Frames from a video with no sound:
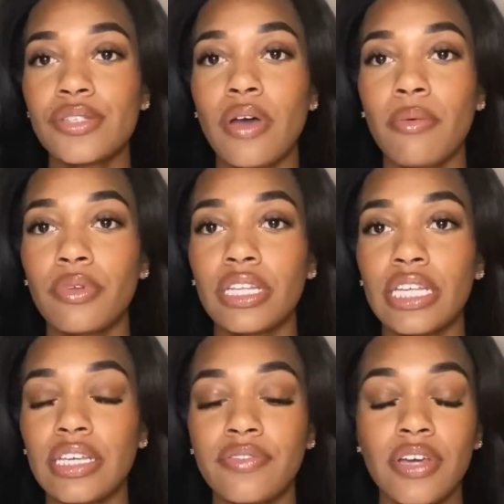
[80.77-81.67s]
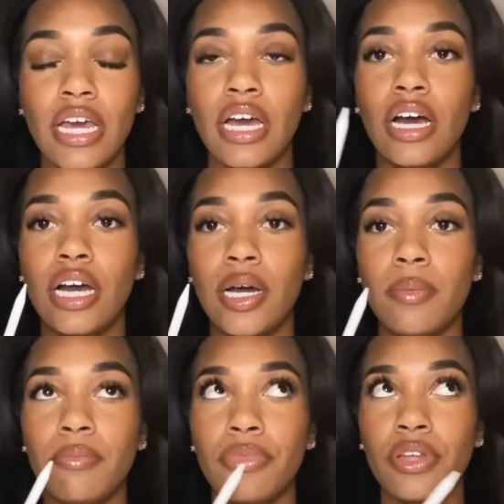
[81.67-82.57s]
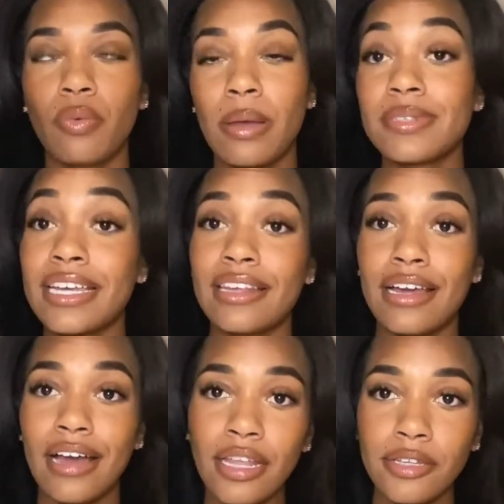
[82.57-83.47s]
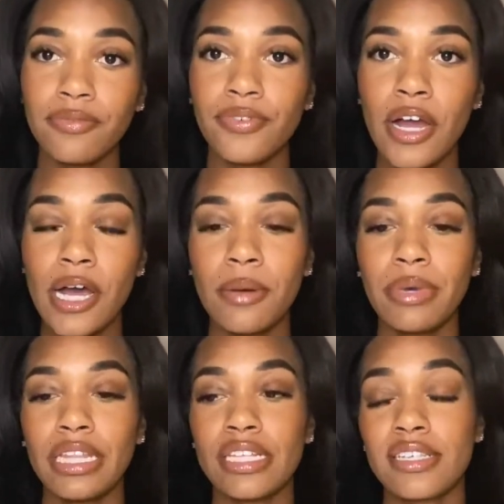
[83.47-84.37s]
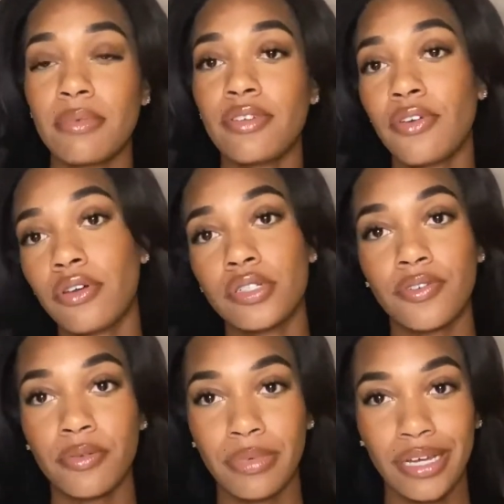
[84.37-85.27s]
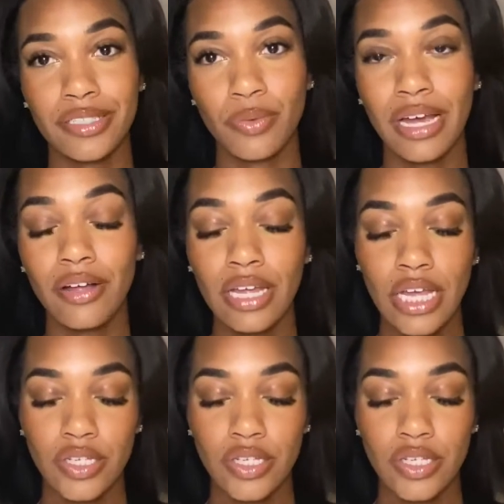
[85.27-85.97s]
so I will leave the website that I got them from, and then some of the photos are for me as well.